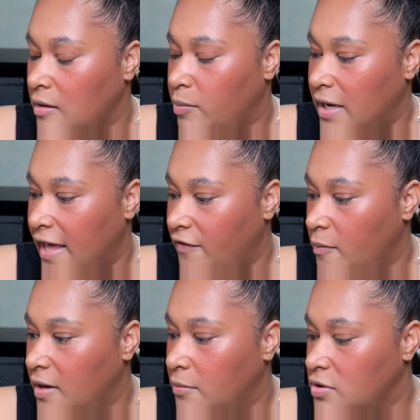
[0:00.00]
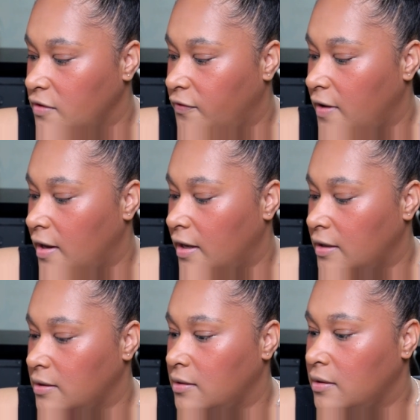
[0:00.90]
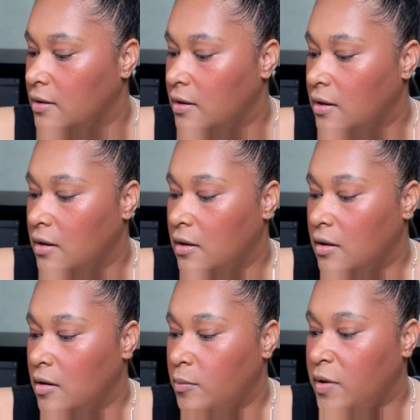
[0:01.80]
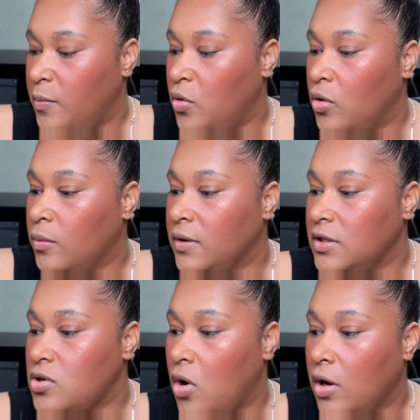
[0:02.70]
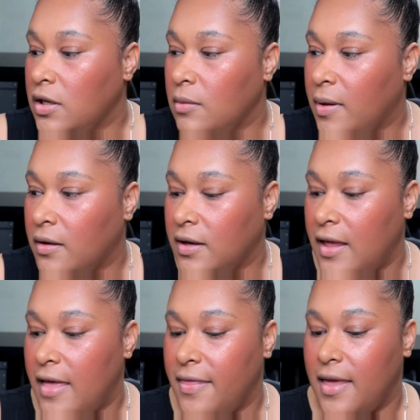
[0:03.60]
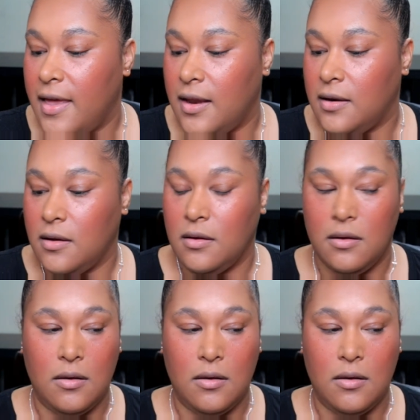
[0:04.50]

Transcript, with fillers: But I haven't been able to find people who are really talking about it, and then